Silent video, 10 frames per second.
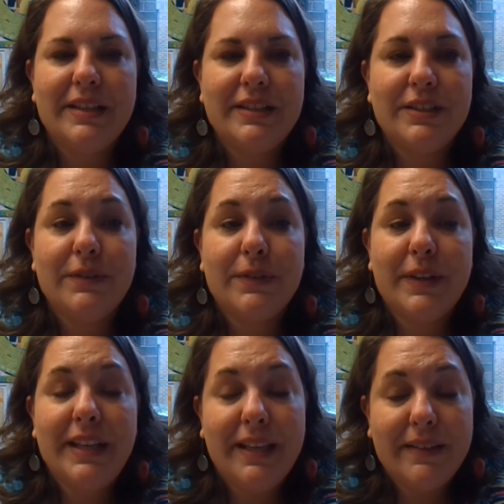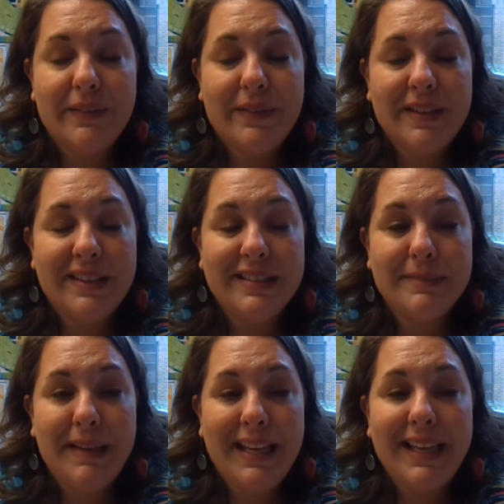To forgive is
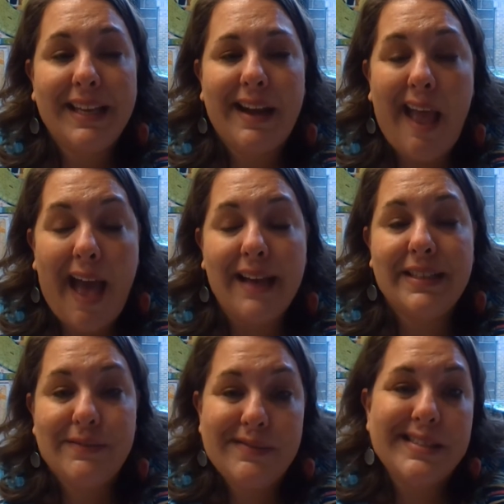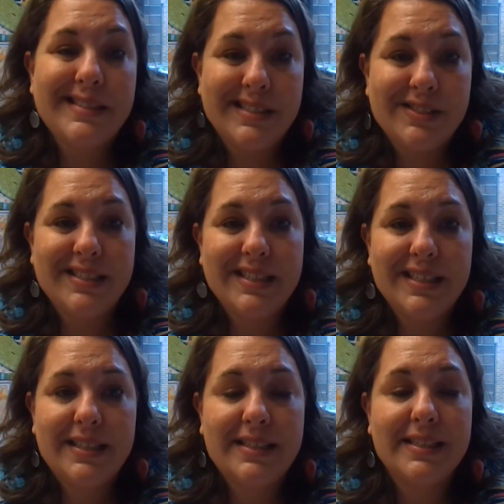making an active
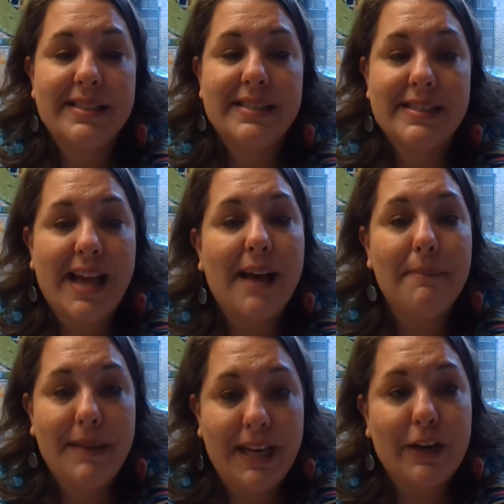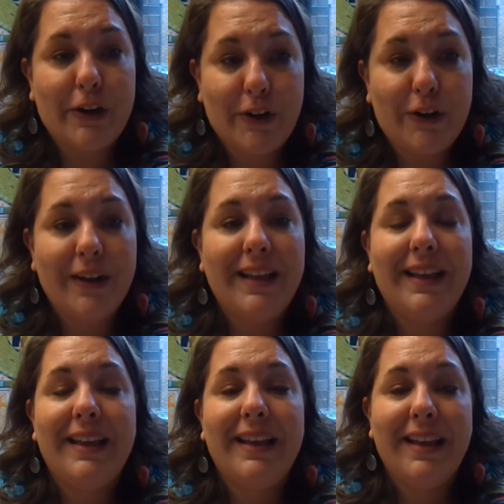decision to stop being hurt
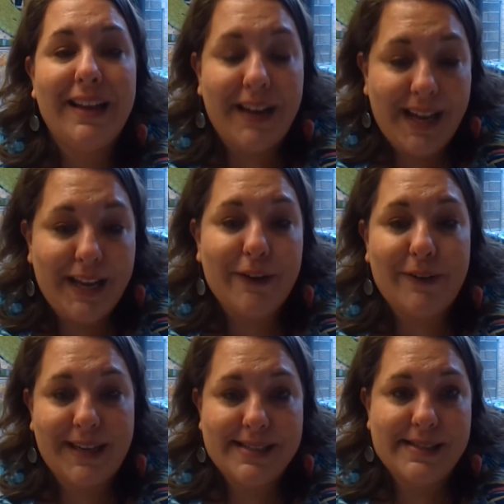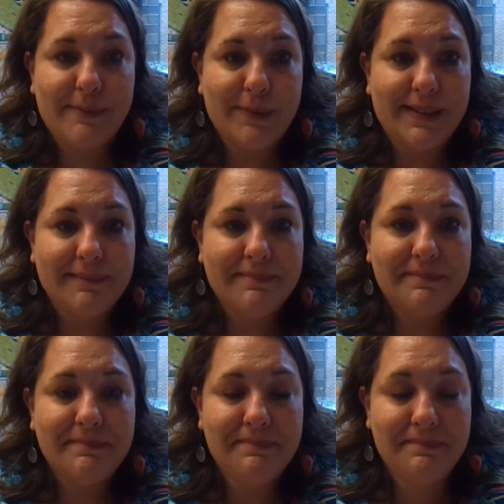and angry at someone.
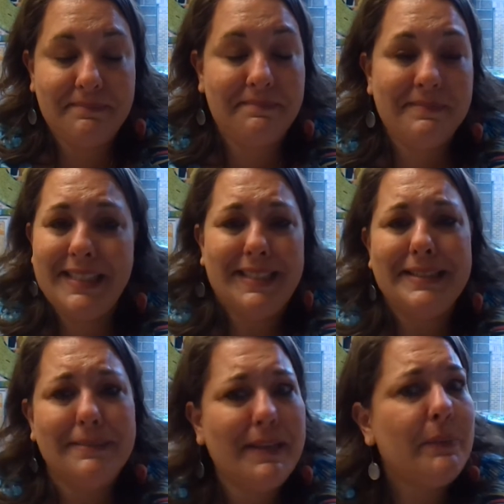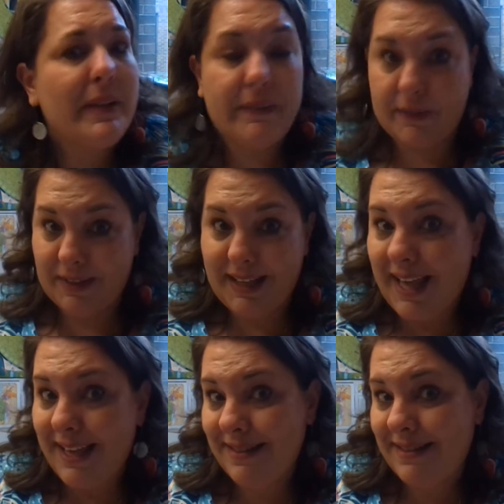It doesn't mean we
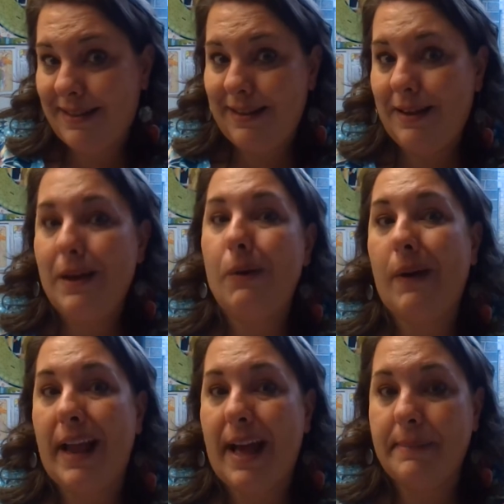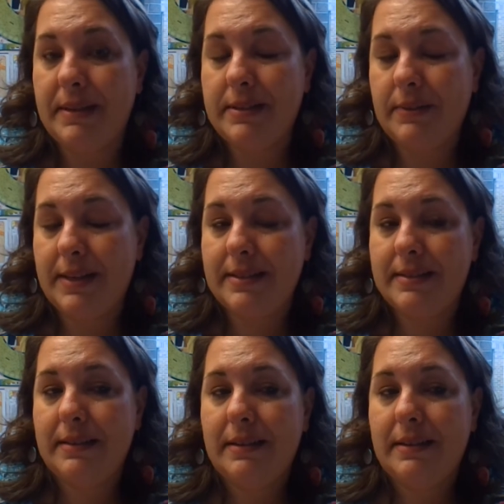forget what happened to us,